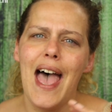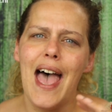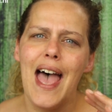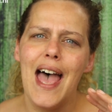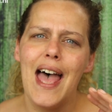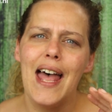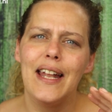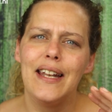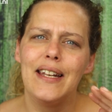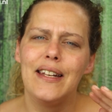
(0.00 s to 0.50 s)

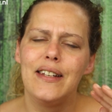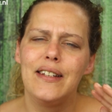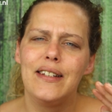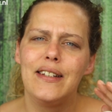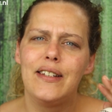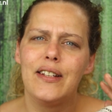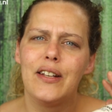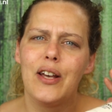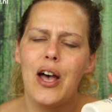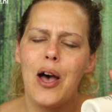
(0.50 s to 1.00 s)
and
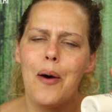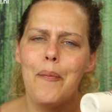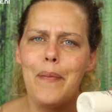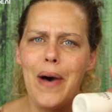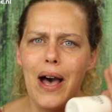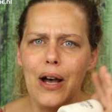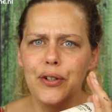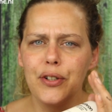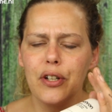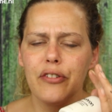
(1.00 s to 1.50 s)
the
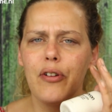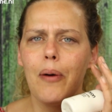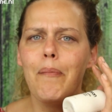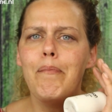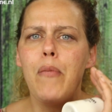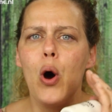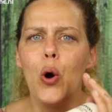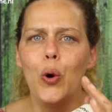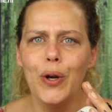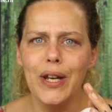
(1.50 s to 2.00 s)
amount of
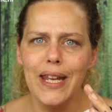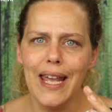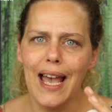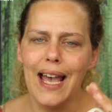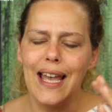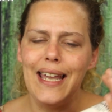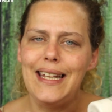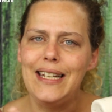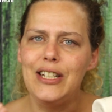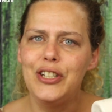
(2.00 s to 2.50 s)

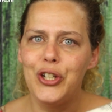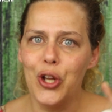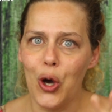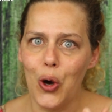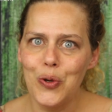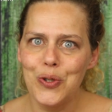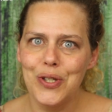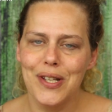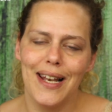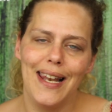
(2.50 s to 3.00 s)
ammonia in
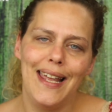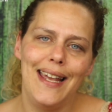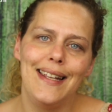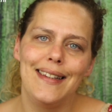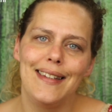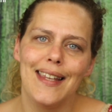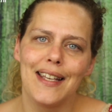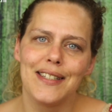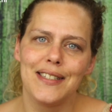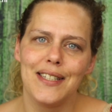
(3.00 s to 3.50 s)
those
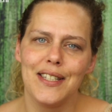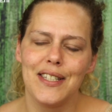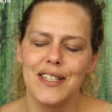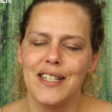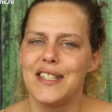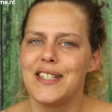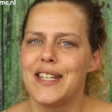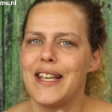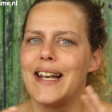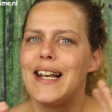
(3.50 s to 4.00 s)
latexes is